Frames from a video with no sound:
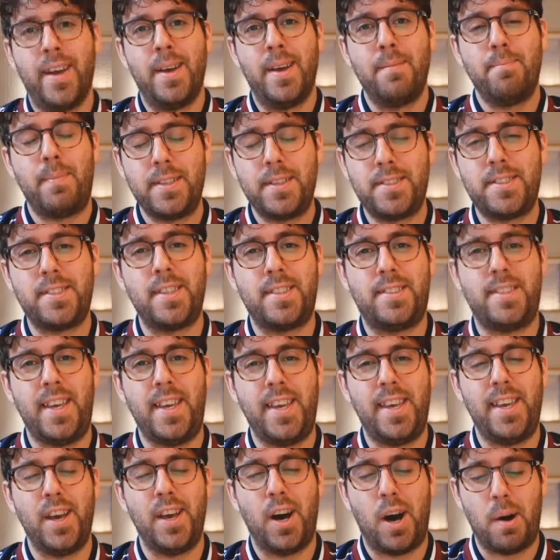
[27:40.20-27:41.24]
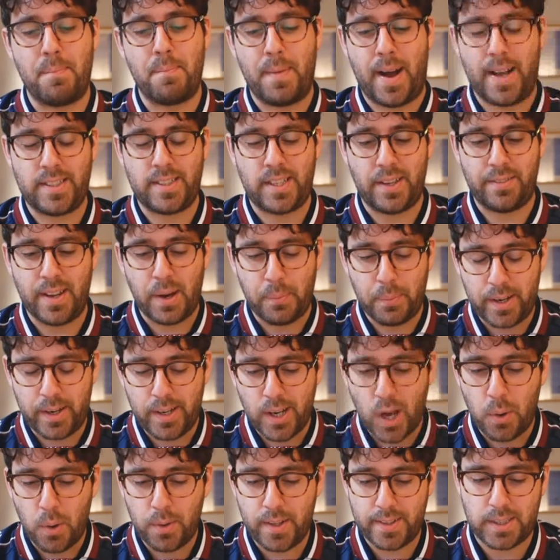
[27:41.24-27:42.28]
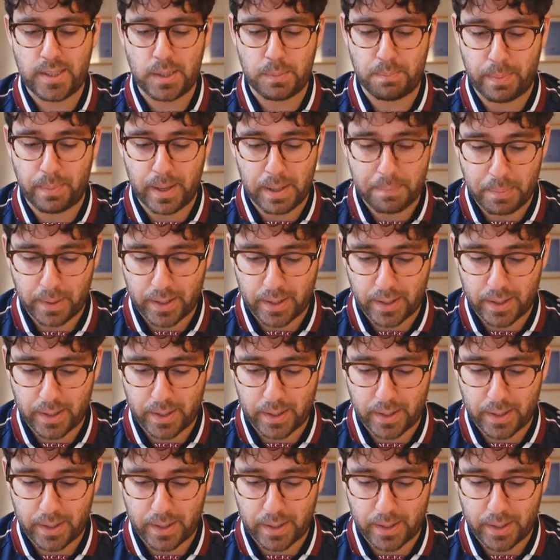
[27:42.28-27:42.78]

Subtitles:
Manchester City are massive. Now, we know this is big